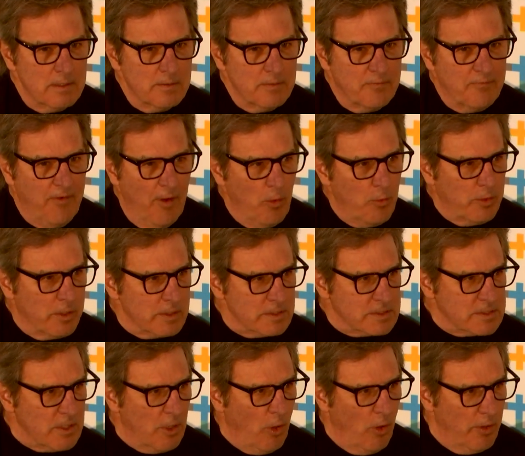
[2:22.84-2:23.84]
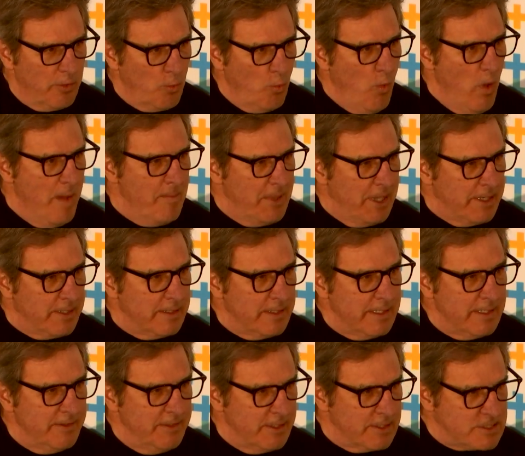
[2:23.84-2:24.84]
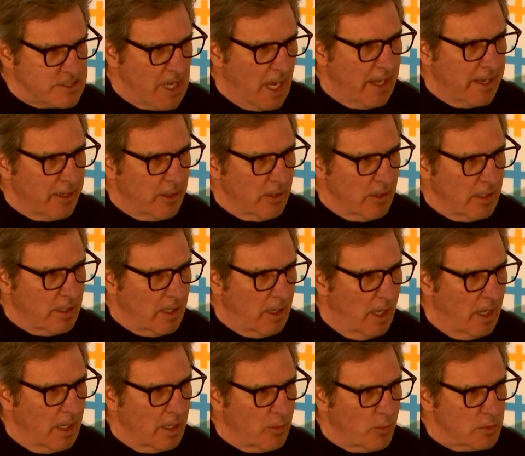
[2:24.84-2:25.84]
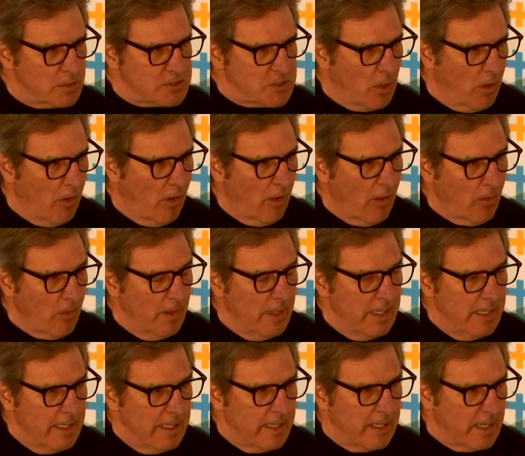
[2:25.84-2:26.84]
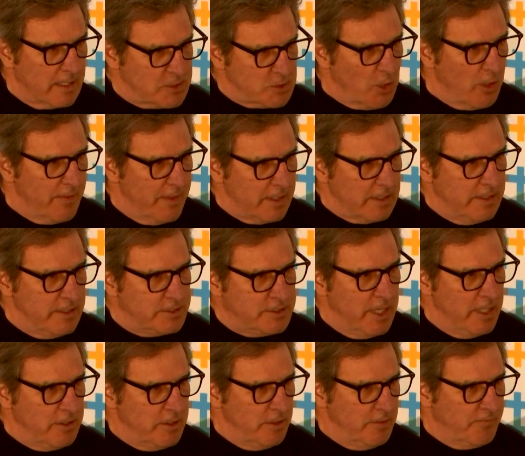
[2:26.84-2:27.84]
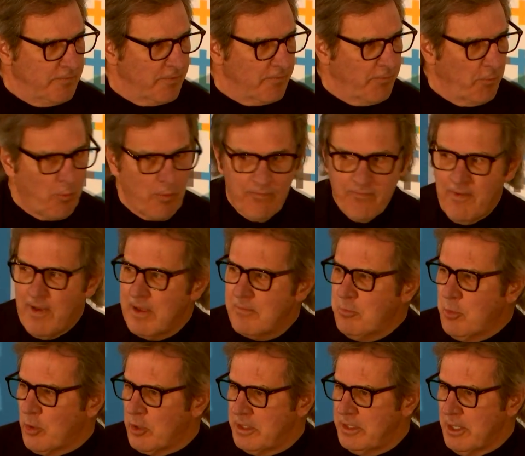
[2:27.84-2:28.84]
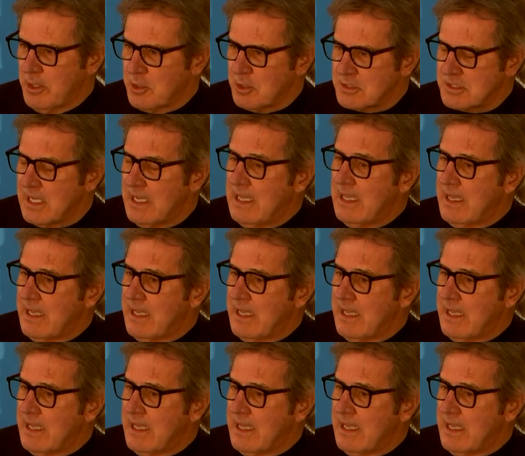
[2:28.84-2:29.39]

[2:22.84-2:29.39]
focus on women in the entire Congress hall, and I saw that continued for four or five more years.